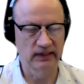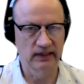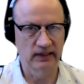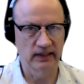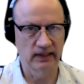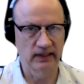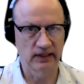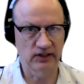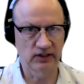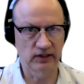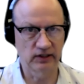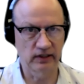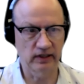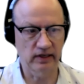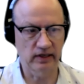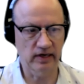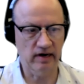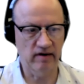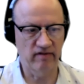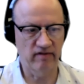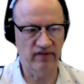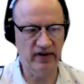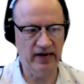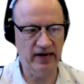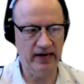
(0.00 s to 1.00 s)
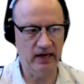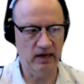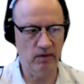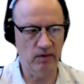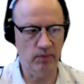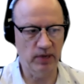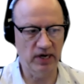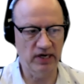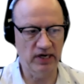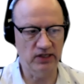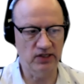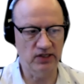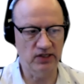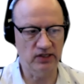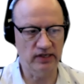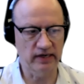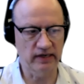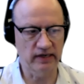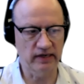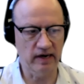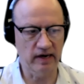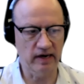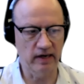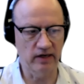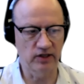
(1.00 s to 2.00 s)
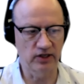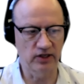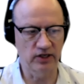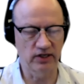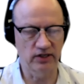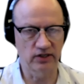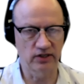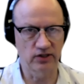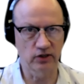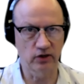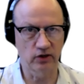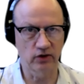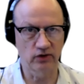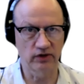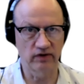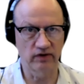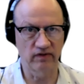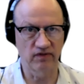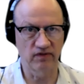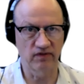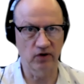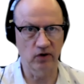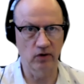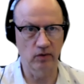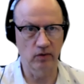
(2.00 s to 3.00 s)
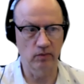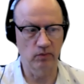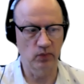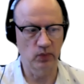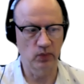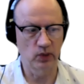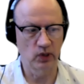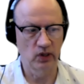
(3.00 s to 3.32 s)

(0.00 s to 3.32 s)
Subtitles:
a Silicon Valley-based technology consulting firm